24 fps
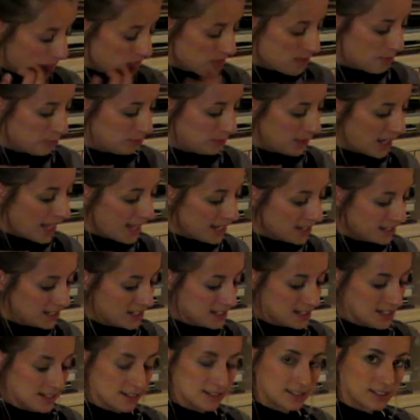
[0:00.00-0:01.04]
The black
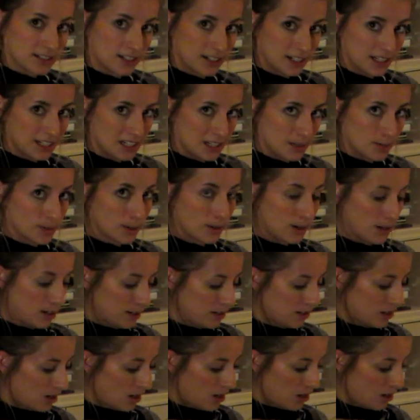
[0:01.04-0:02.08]
keys on a
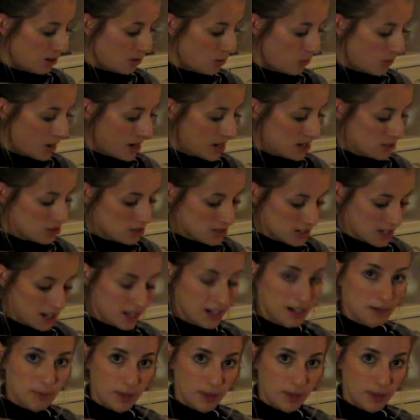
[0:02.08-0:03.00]
keyboard are arranged in a